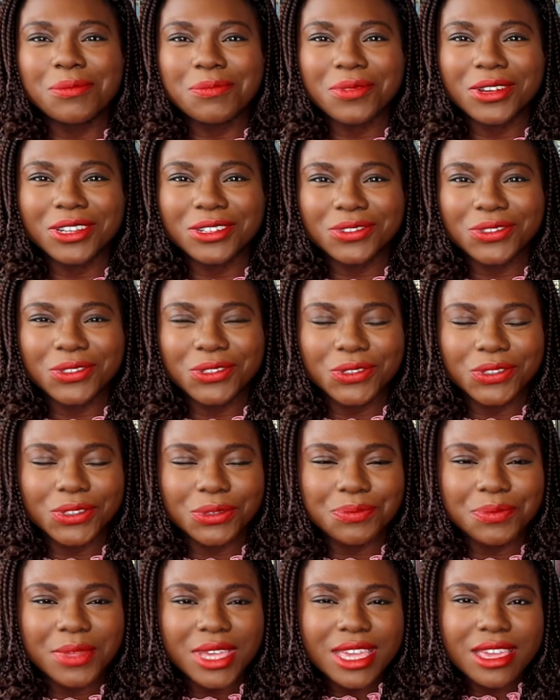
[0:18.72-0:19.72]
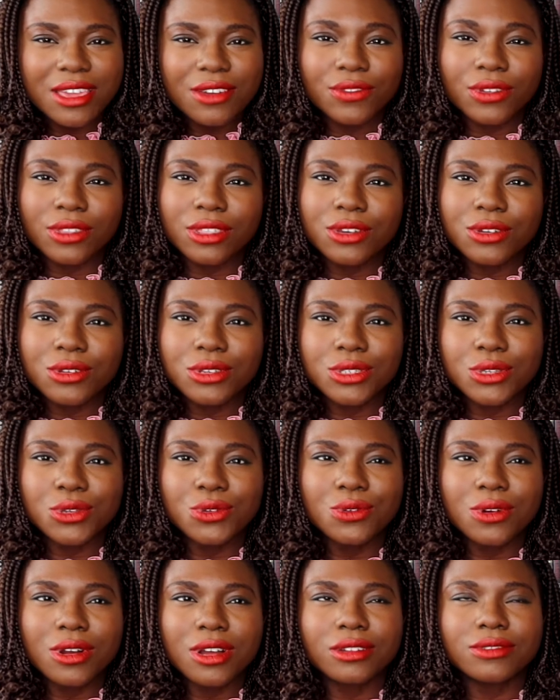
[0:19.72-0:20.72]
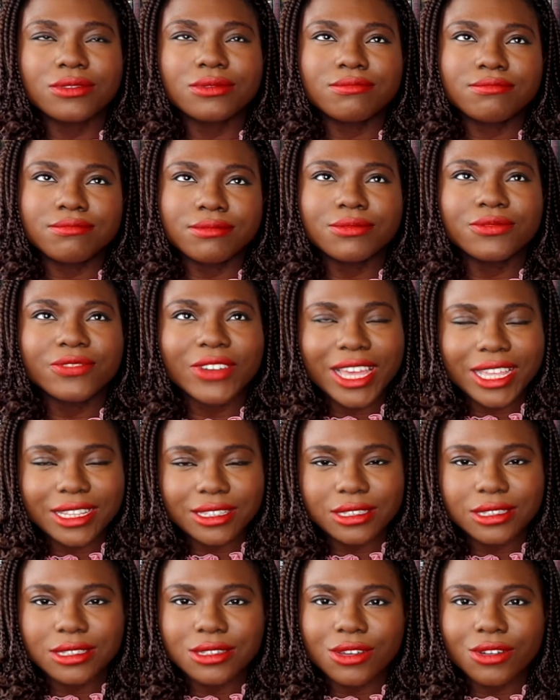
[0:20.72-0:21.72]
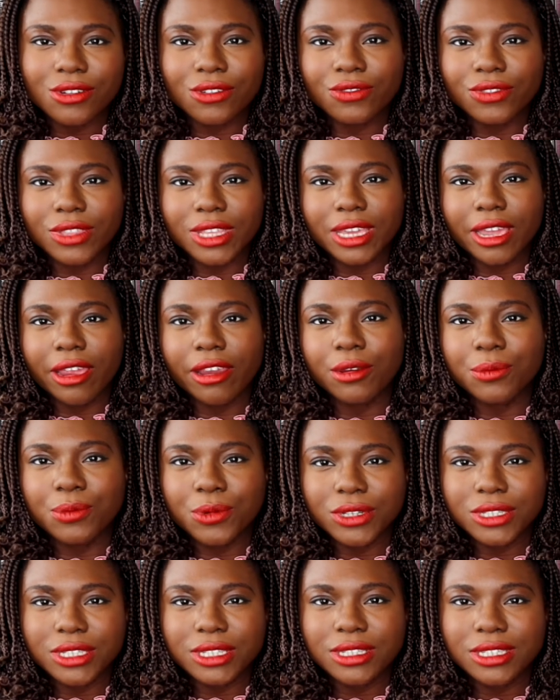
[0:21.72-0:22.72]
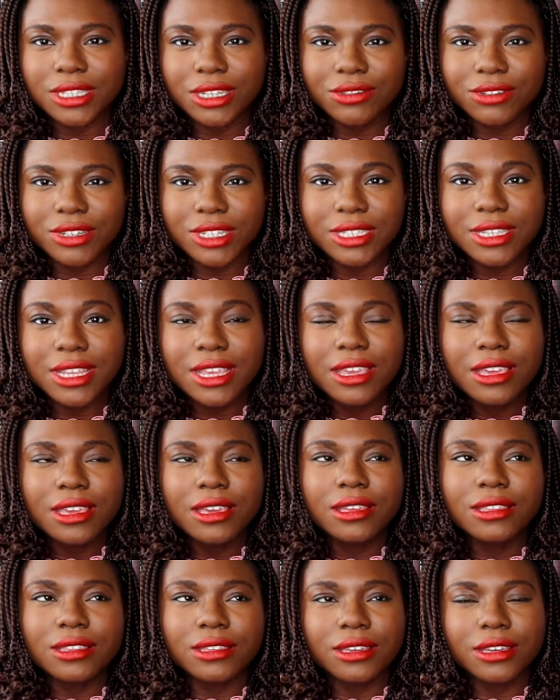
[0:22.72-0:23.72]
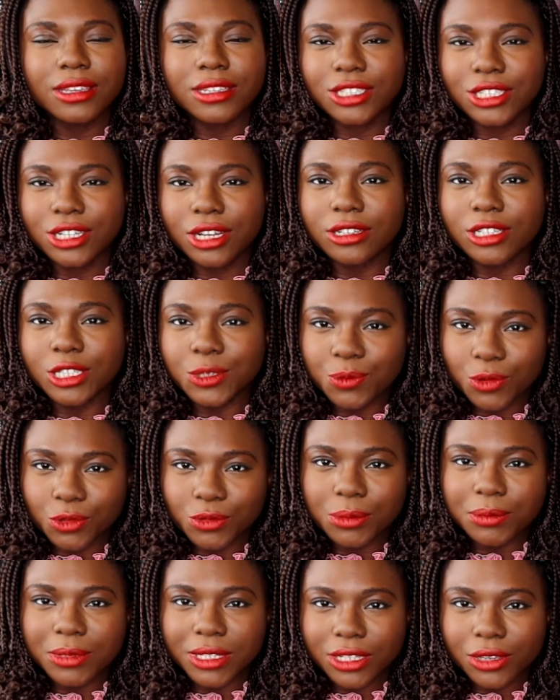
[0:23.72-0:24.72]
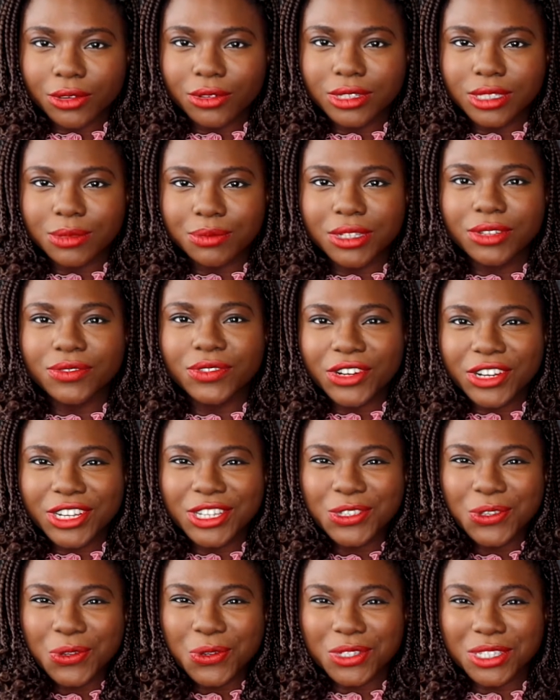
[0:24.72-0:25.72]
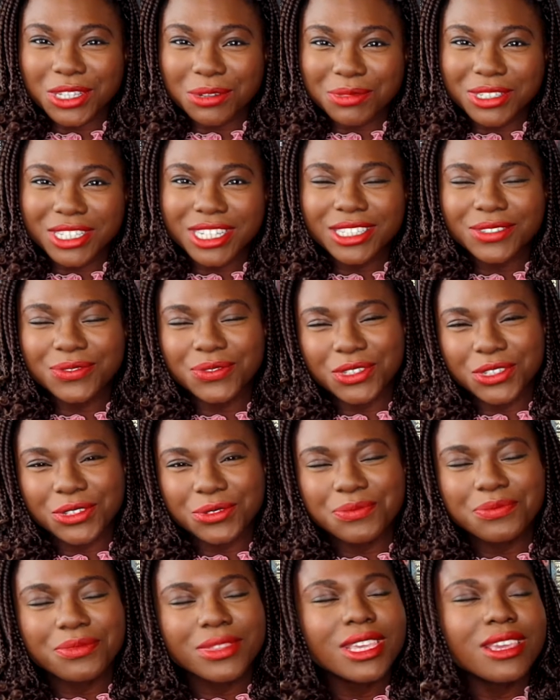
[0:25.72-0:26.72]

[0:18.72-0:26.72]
bundle through them. For those who are fans of the Harry Potter series, the Cursed Child is probably going to be a very sore subject for you.